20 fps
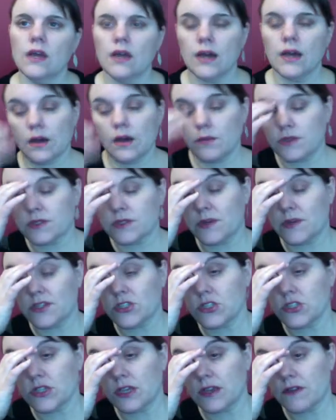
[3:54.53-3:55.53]

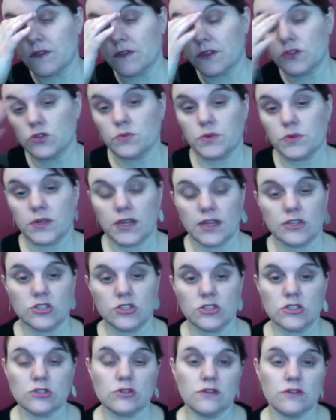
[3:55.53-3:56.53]
especially if the duplication
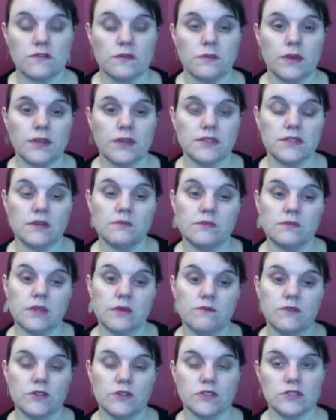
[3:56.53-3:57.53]
is driven by
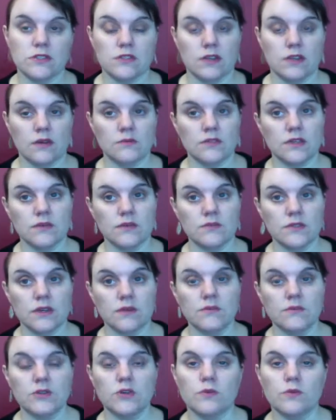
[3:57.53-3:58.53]
dub versus
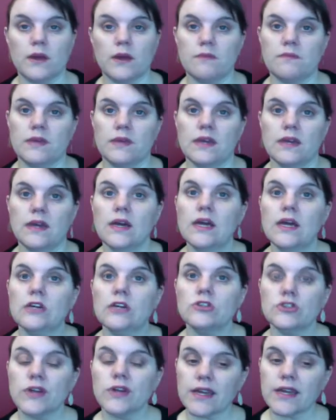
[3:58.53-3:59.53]
non-dub. You might be
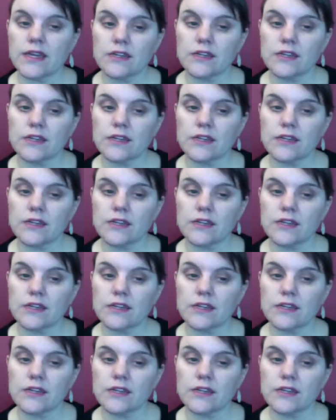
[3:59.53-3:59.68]
tracking